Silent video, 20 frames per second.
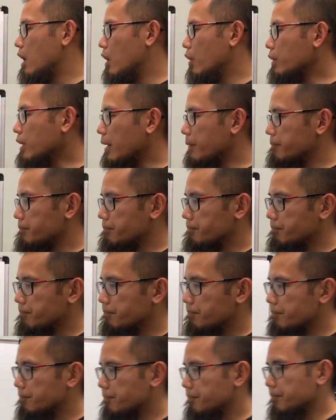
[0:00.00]
Okay.
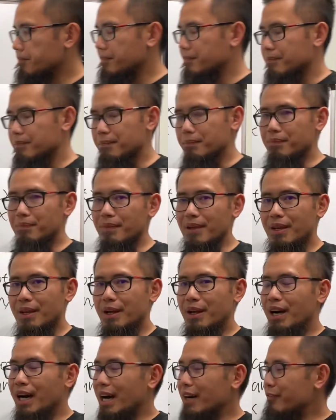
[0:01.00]

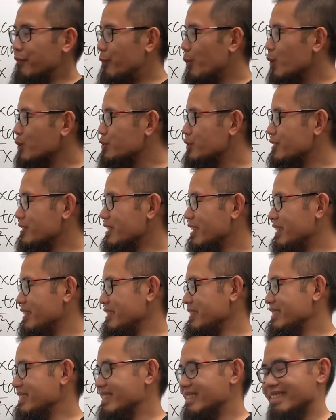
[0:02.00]

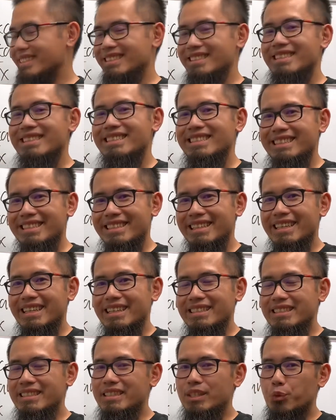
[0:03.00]
Unfortunately,
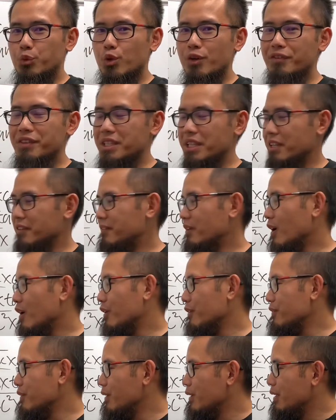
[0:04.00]
the derivative
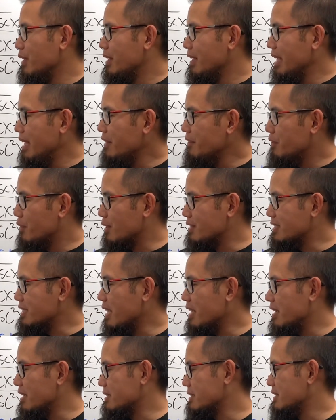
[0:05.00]
of inverse
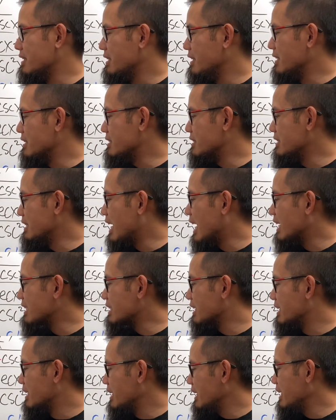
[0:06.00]
sine x is
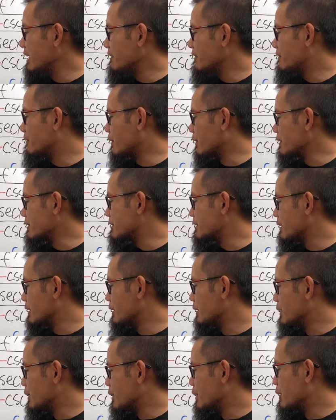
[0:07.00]
not inverse
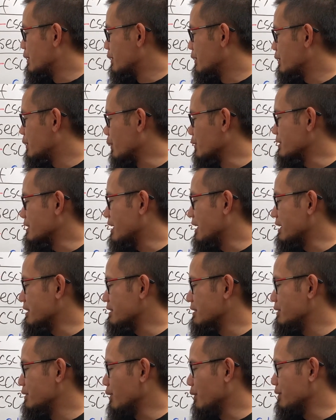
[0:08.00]
cosine
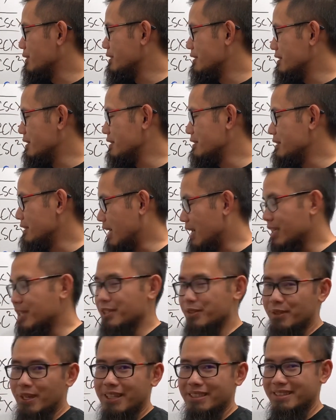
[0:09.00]
x. No, this is not
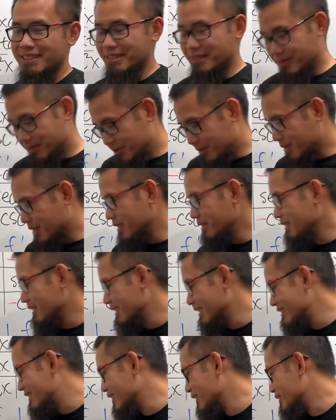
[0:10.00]
correct. Okay,
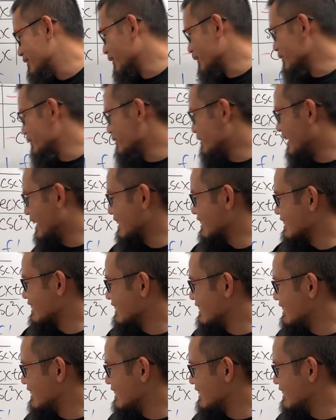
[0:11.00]
so don't do that.